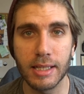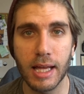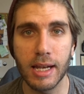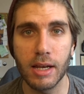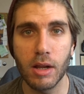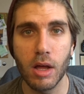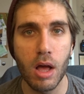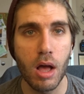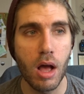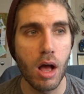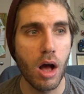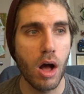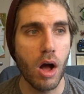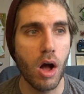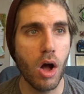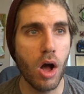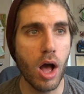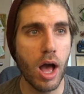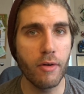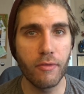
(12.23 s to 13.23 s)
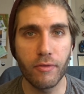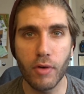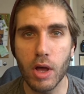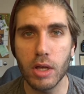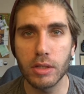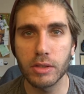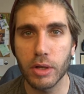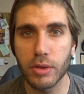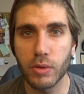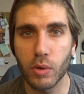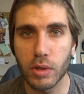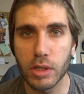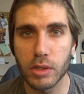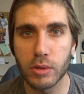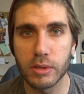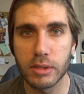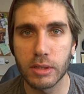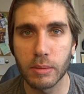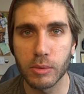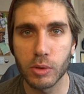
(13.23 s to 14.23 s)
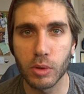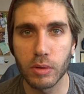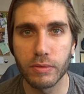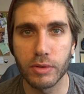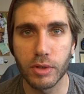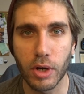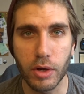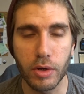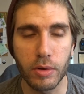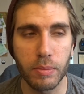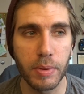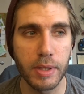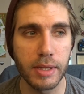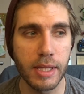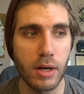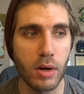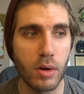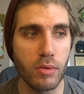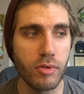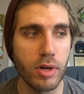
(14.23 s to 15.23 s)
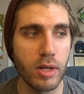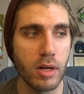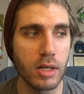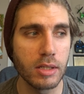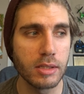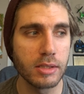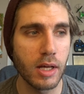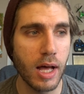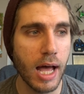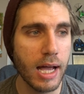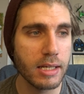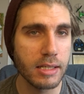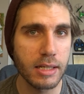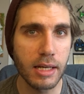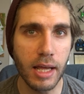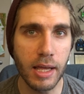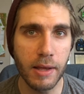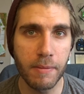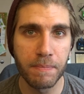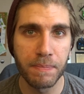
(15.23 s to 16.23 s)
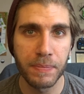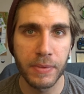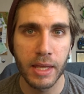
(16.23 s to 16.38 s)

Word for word: And at first I thought this was some sort of joke, but then I realized that actually,